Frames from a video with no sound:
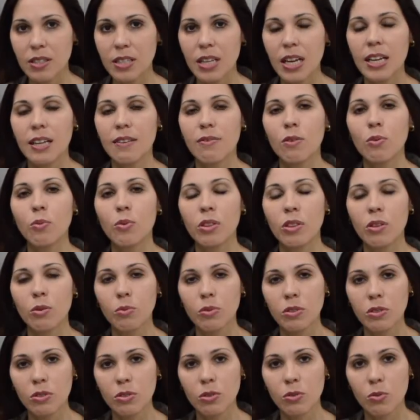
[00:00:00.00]
not even with the
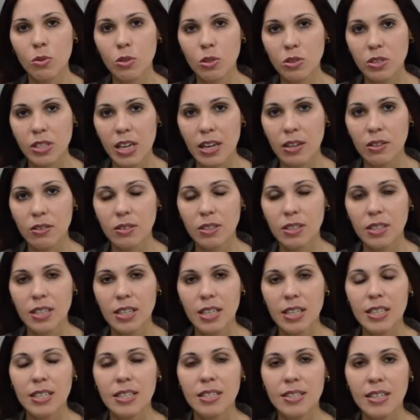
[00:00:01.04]
windows rolled down.
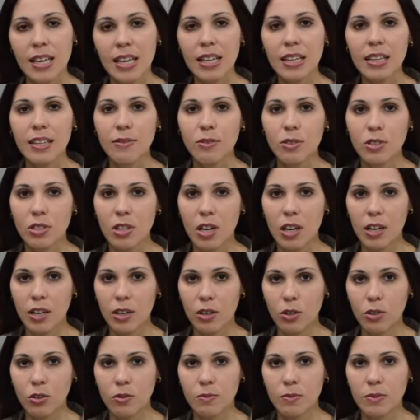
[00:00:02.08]
Instead, leave your dog at
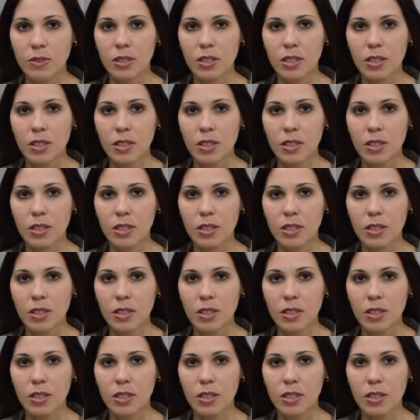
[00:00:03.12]
home.